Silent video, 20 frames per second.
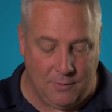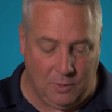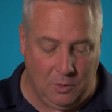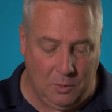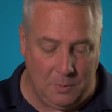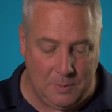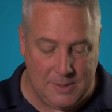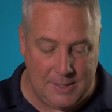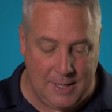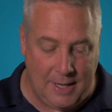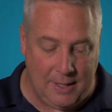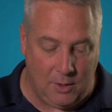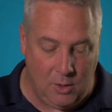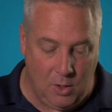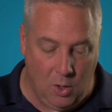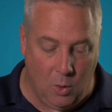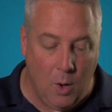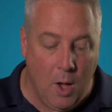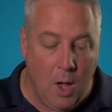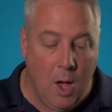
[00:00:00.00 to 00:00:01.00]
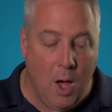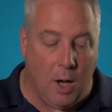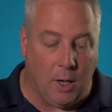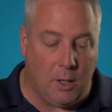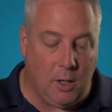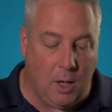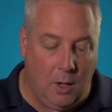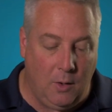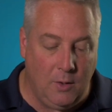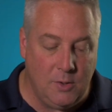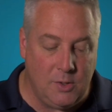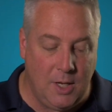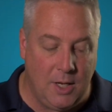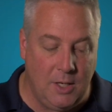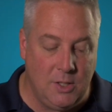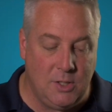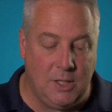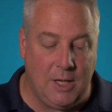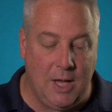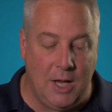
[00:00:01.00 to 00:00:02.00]
They're going to be saying, no, a college
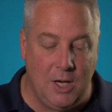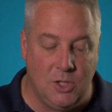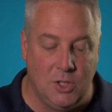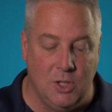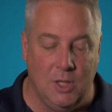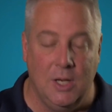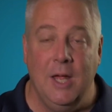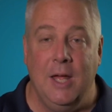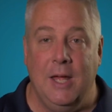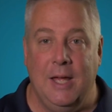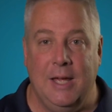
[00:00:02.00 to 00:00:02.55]
education